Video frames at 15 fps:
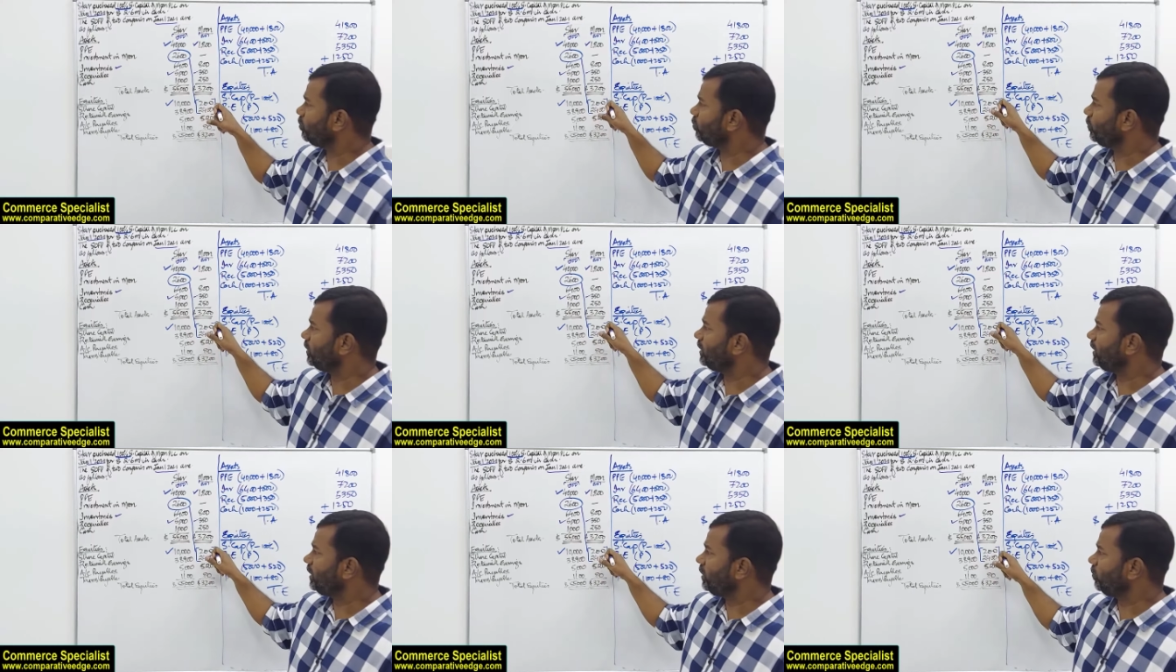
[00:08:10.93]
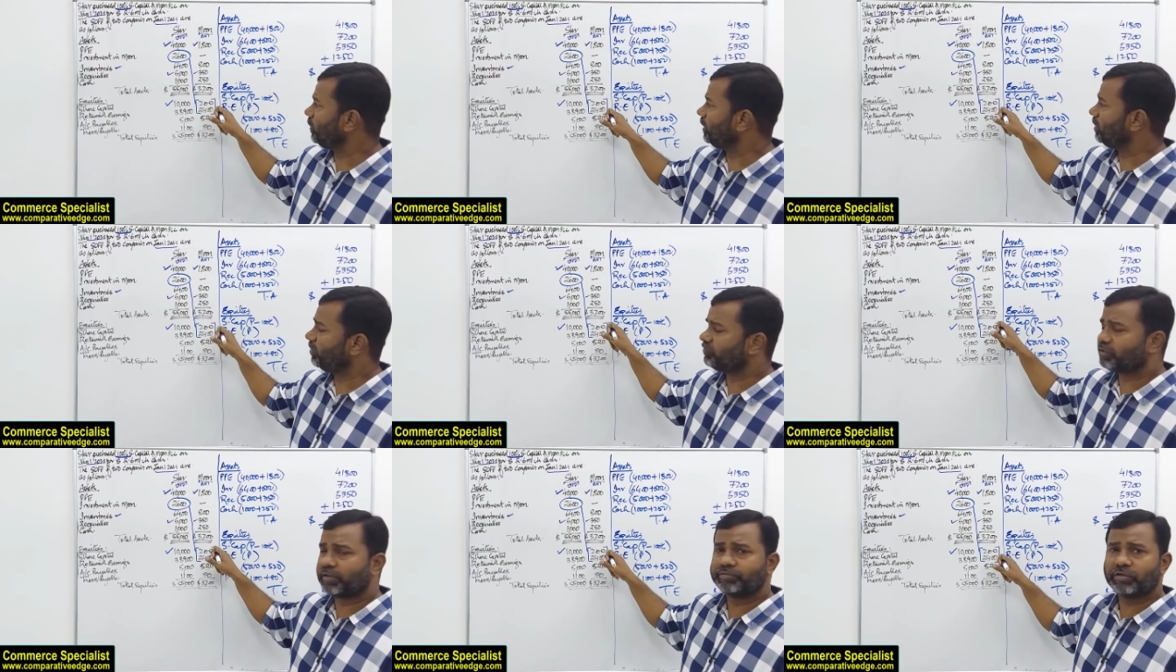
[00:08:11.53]
out with the equity
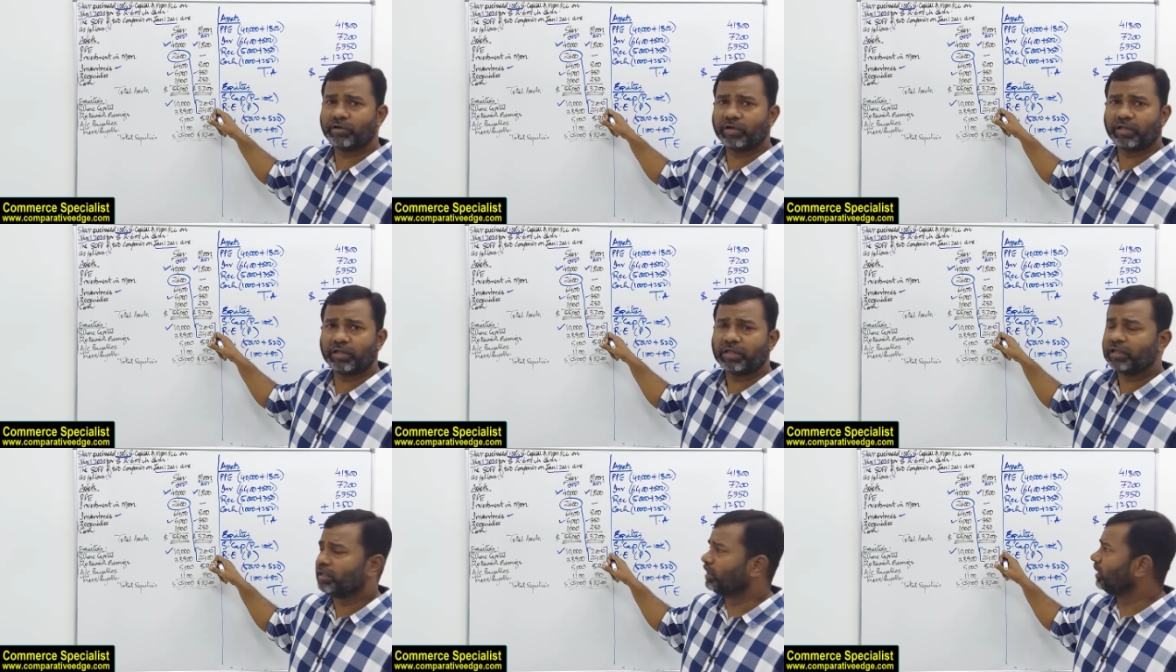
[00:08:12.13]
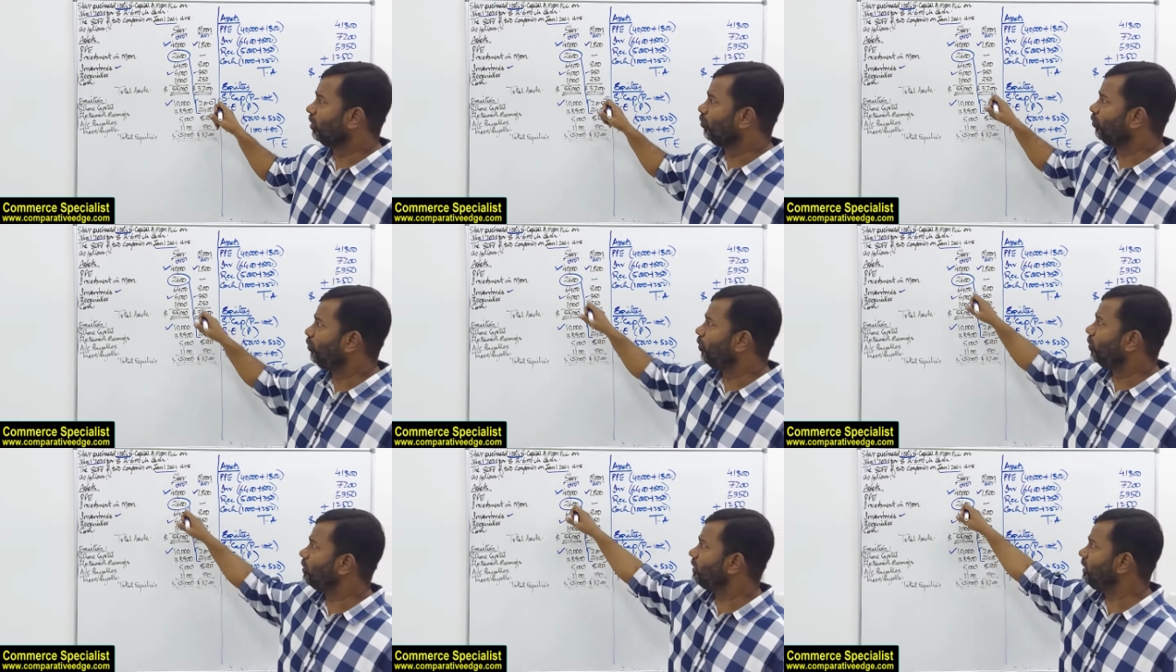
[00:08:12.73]
of subsidiary.
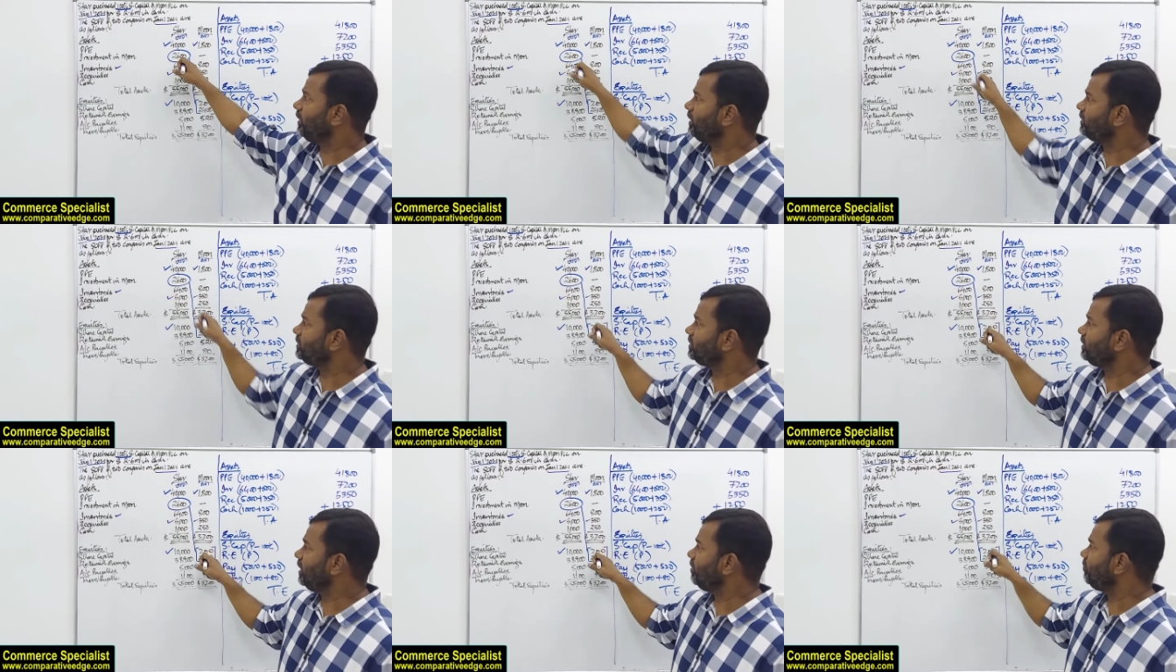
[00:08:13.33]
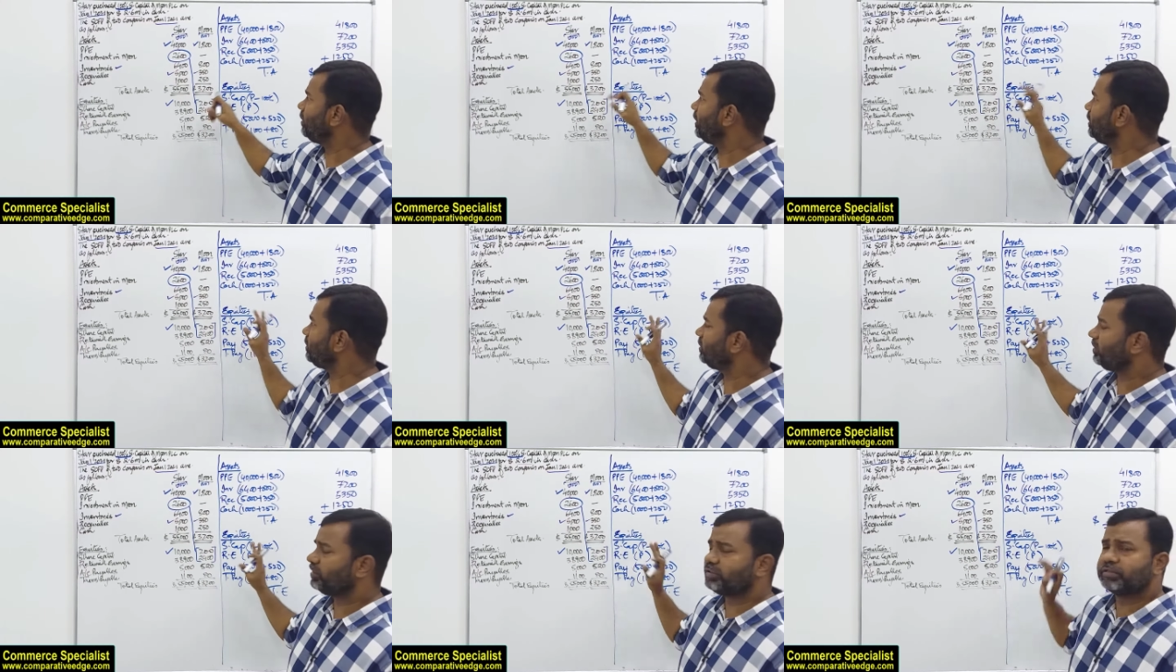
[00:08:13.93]
Both these never
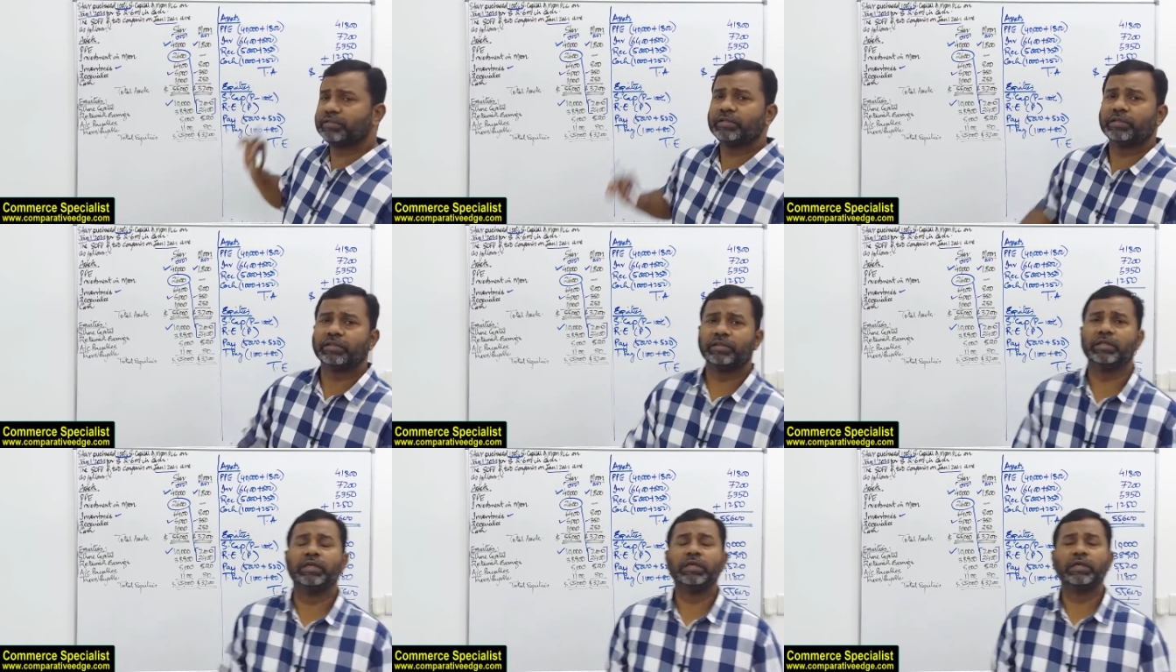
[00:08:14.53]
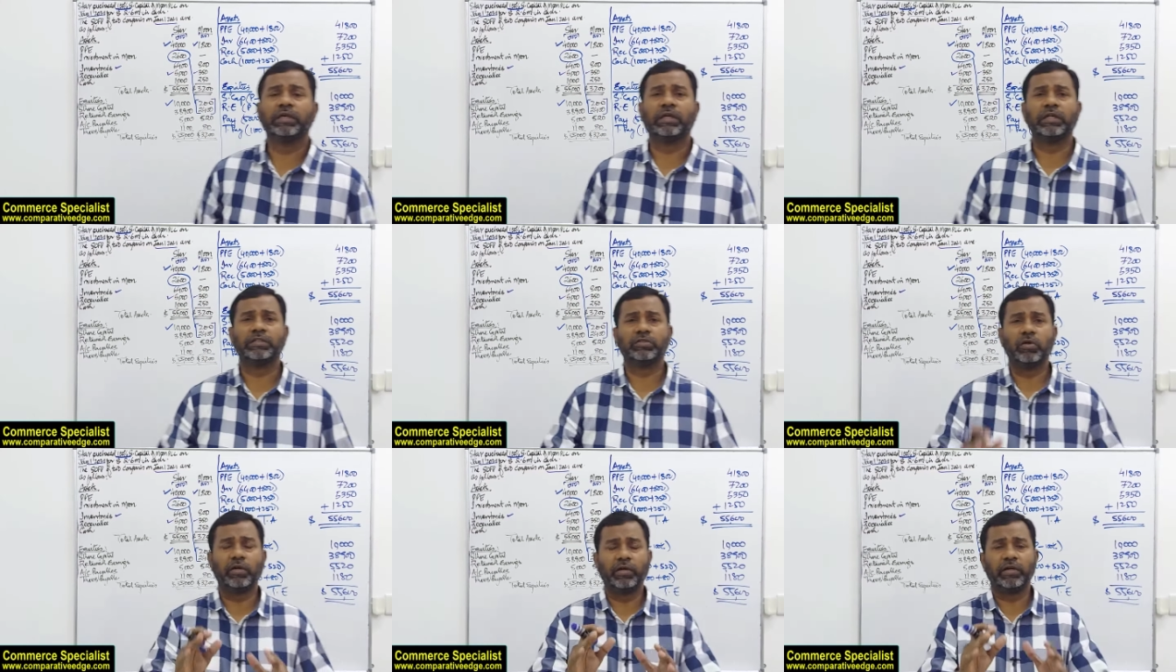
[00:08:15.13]
enters the
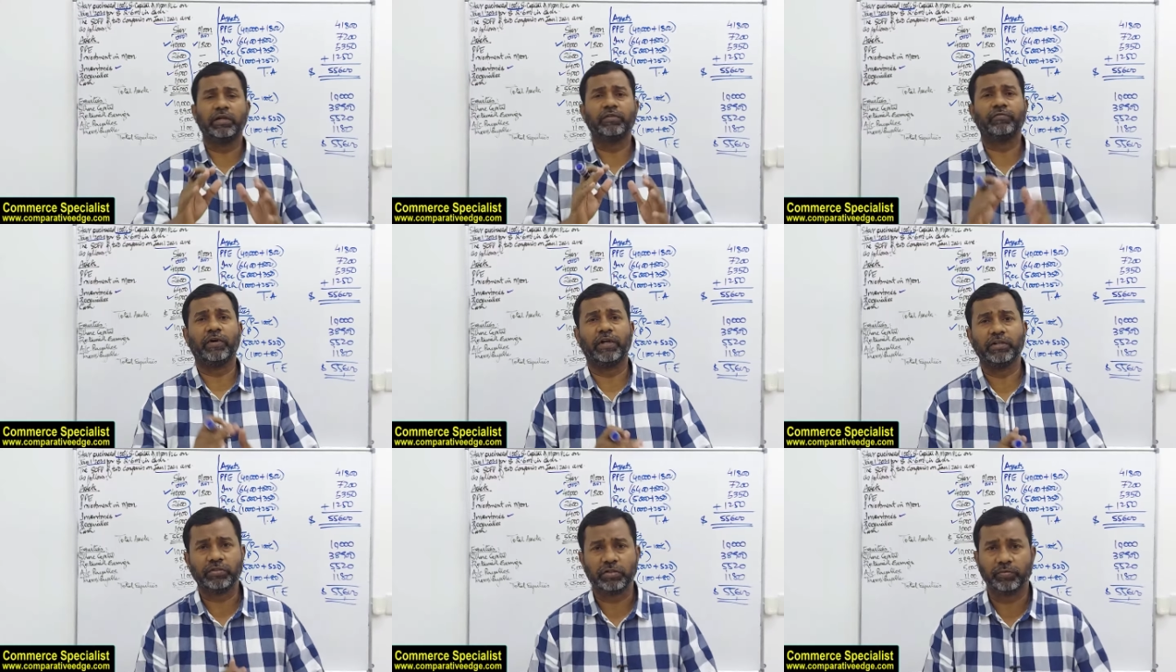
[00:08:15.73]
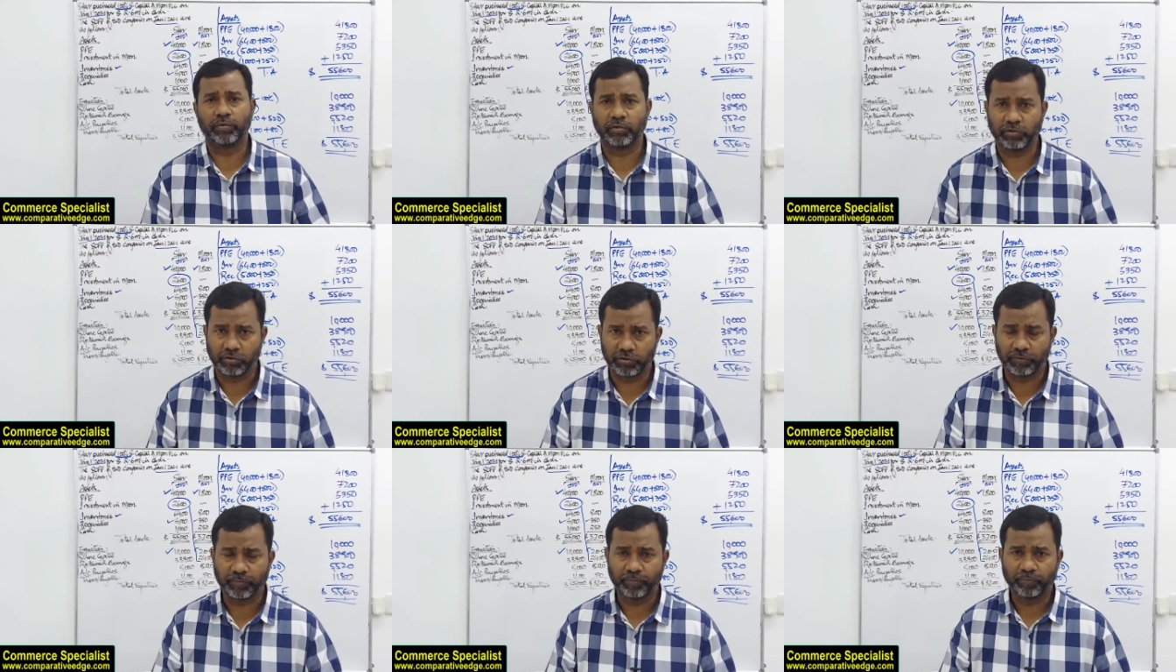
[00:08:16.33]
consolidated financial
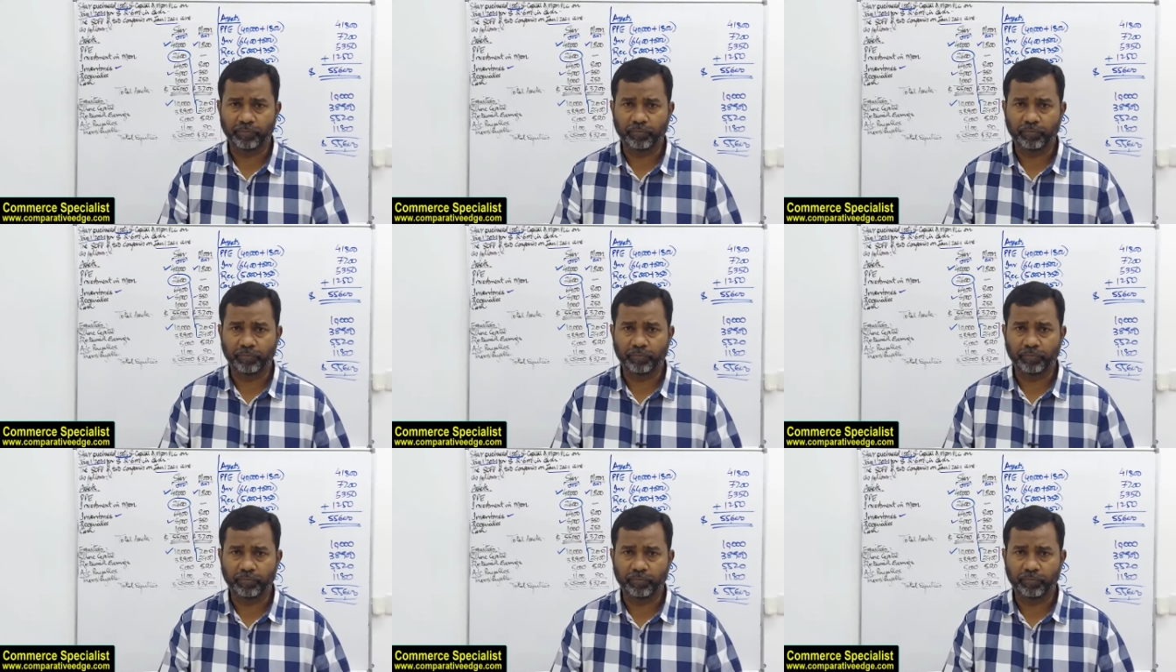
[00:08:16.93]
position.